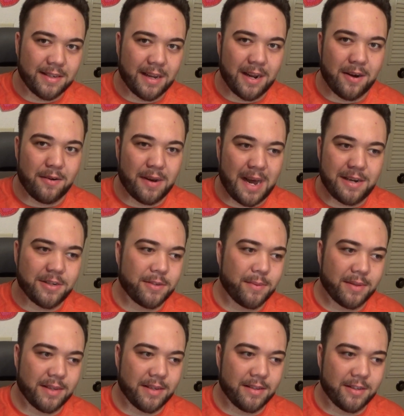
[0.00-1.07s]
you know, not just
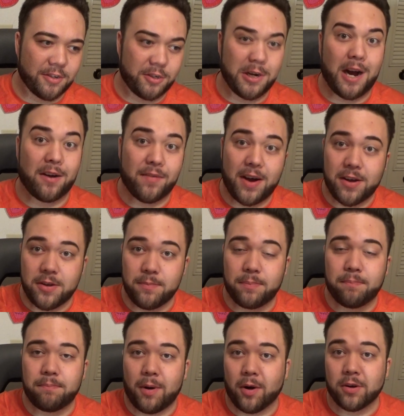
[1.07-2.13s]
with the shock value
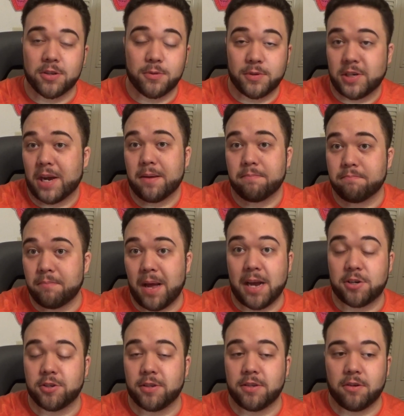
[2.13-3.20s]
parts, which I
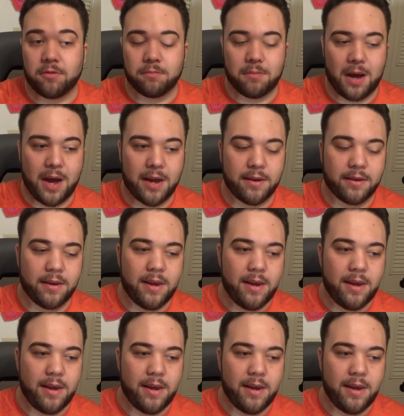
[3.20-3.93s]
actually don't mind.